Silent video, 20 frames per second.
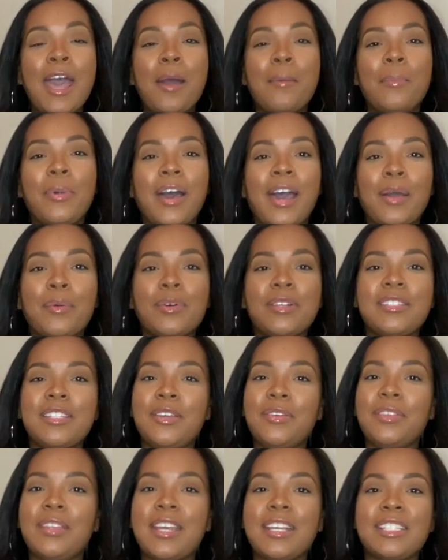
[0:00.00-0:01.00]
But I will see
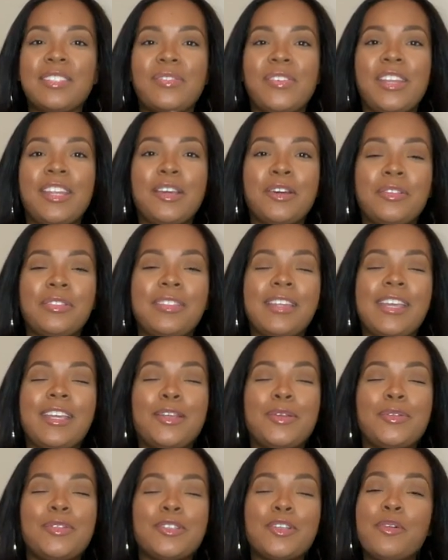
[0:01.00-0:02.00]
you in the next video. Thank
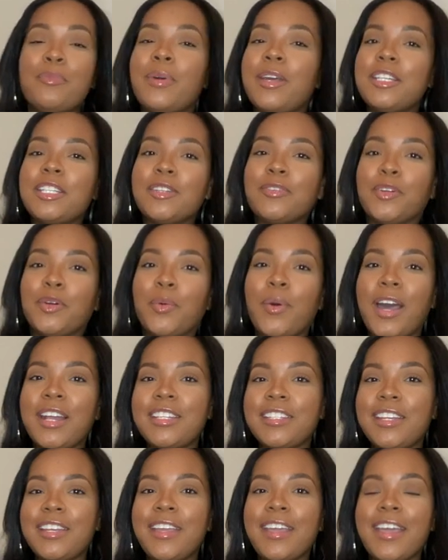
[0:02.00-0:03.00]
you so much for
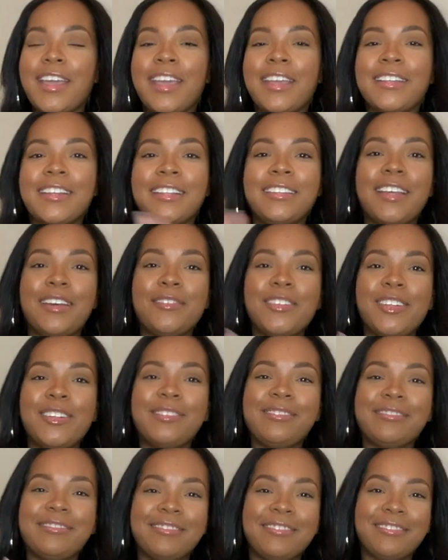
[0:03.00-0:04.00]
watching and I love you.
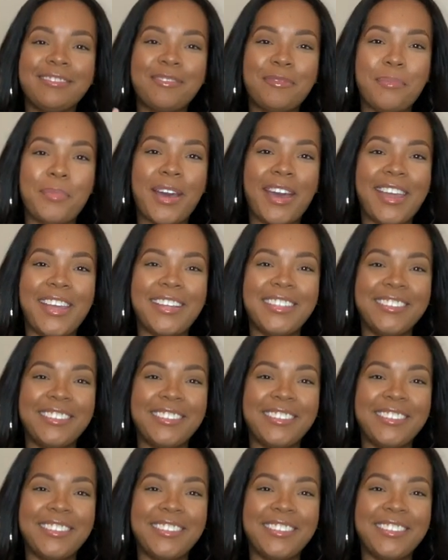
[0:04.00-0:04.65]
Bye.